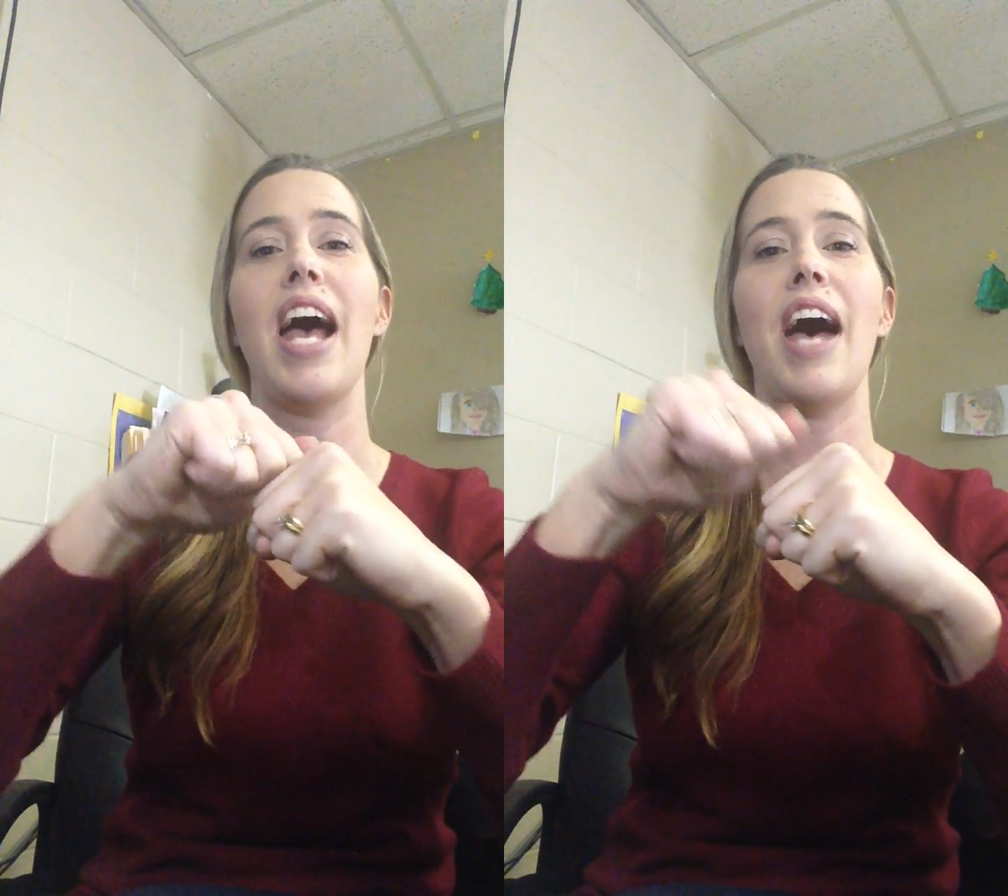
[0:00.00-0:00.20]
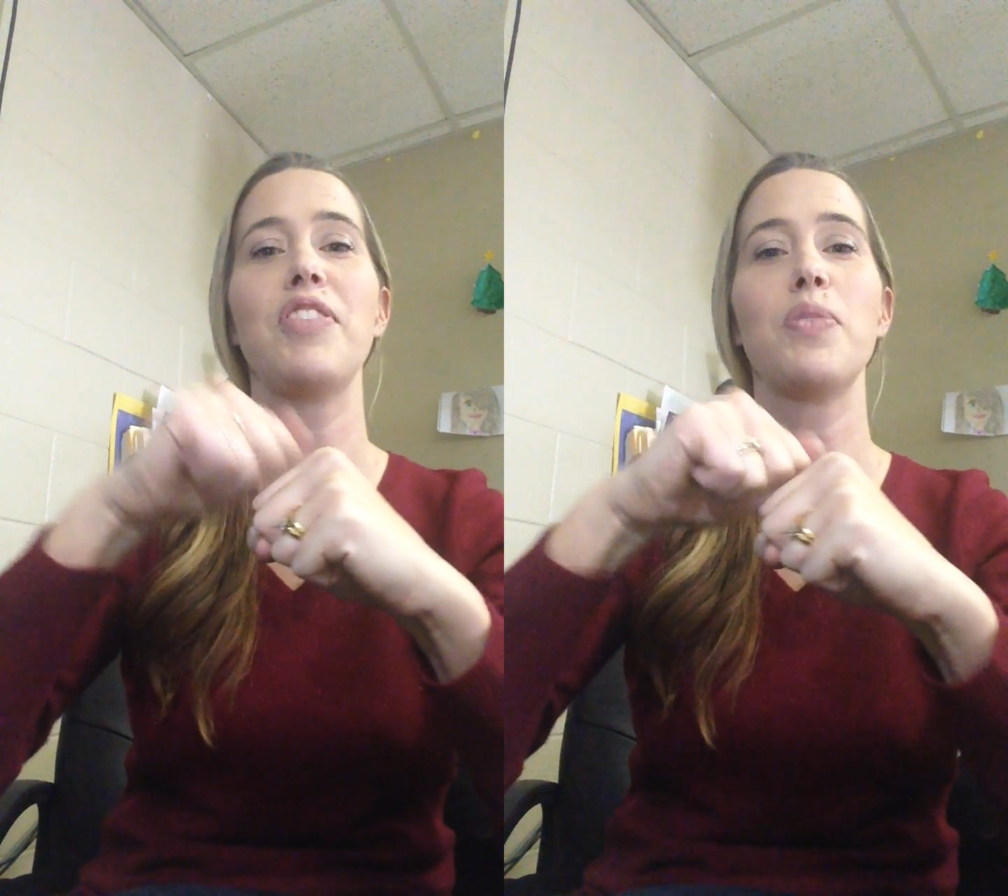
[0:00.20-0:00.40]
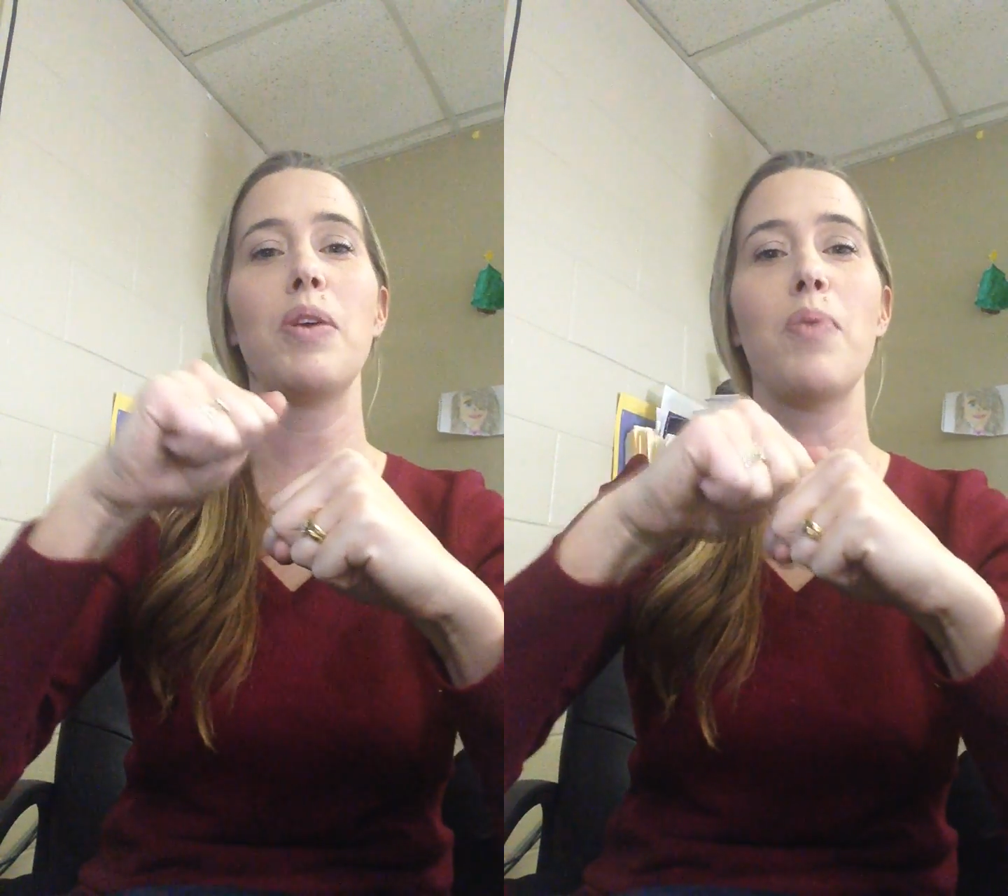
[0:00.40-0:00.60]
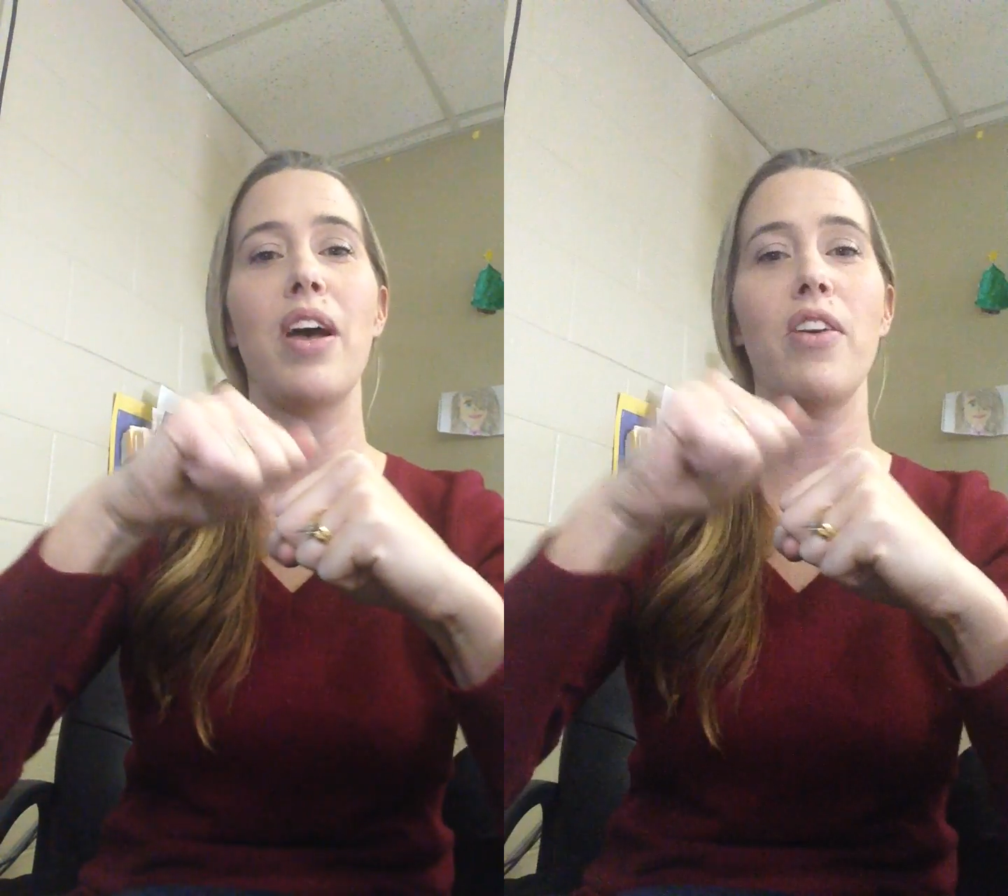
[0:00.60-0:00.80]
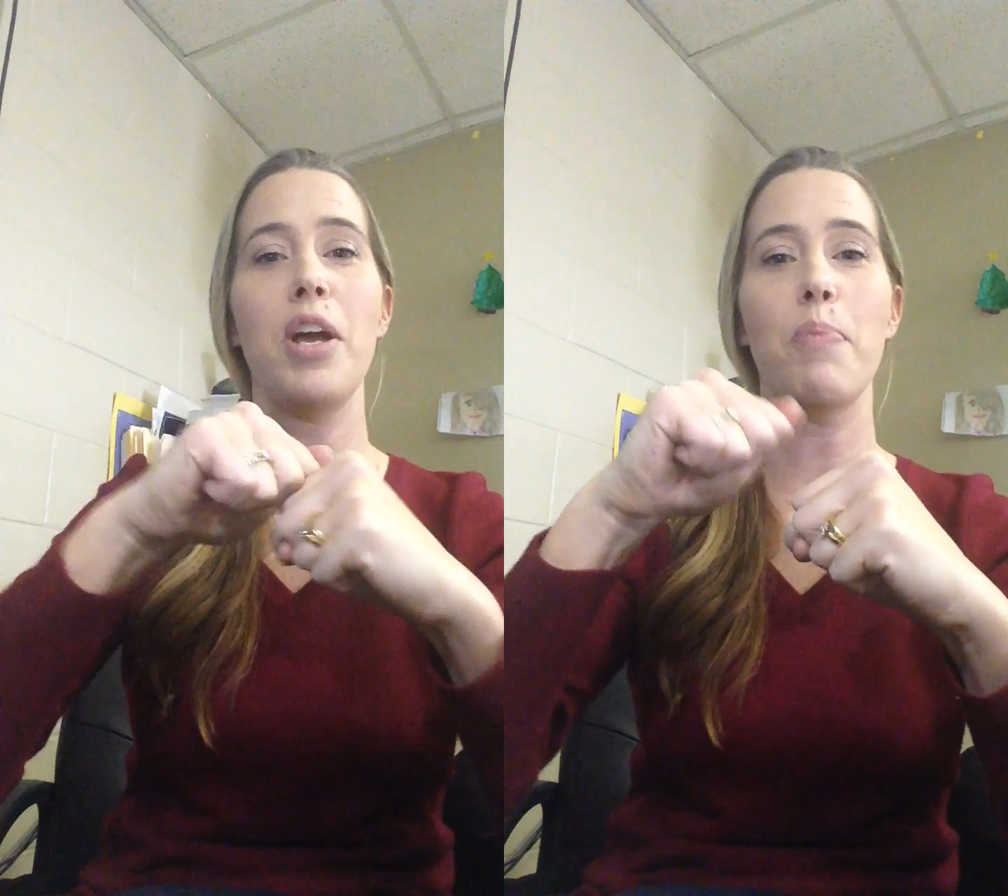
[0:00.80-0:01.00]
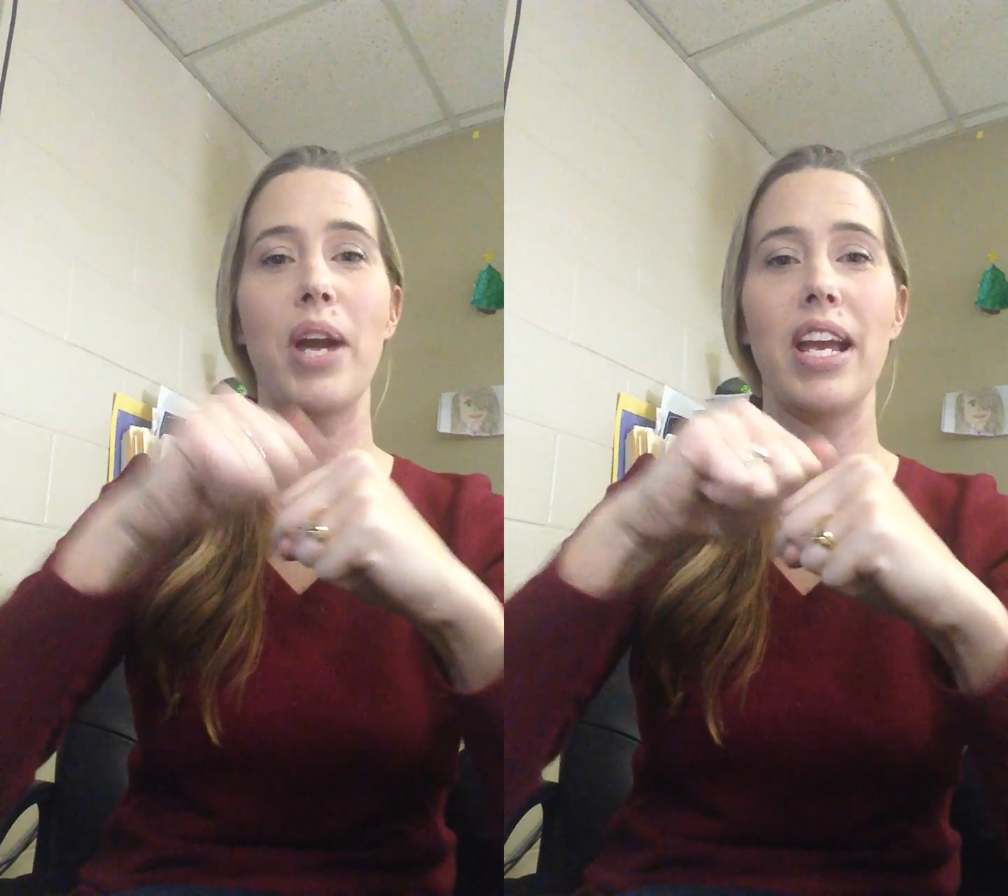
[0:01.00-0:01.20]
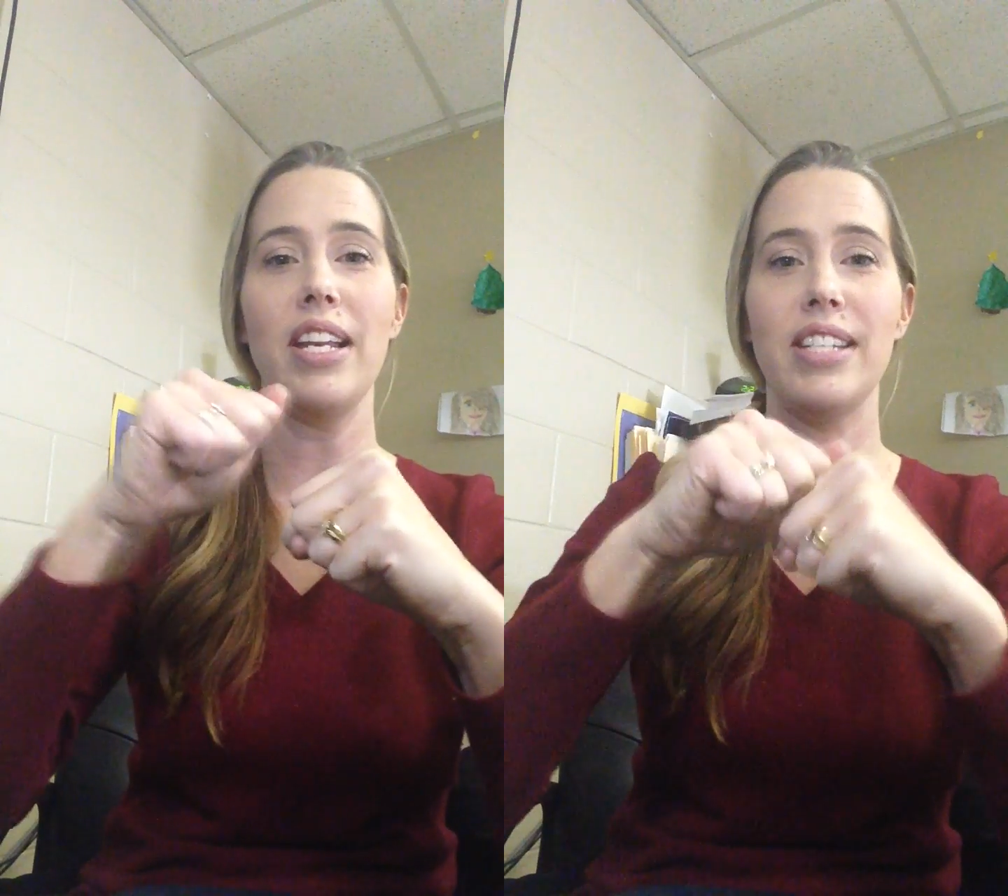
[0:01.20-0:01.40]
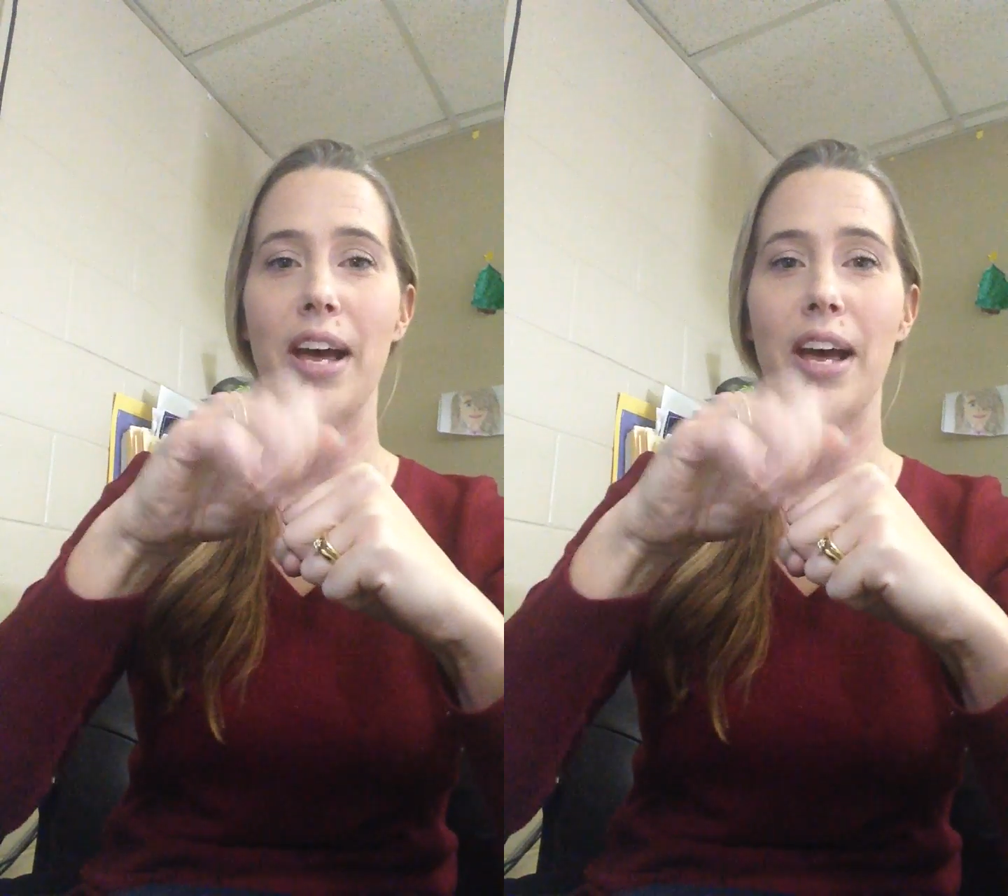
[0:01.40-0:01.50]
After we weather it and break it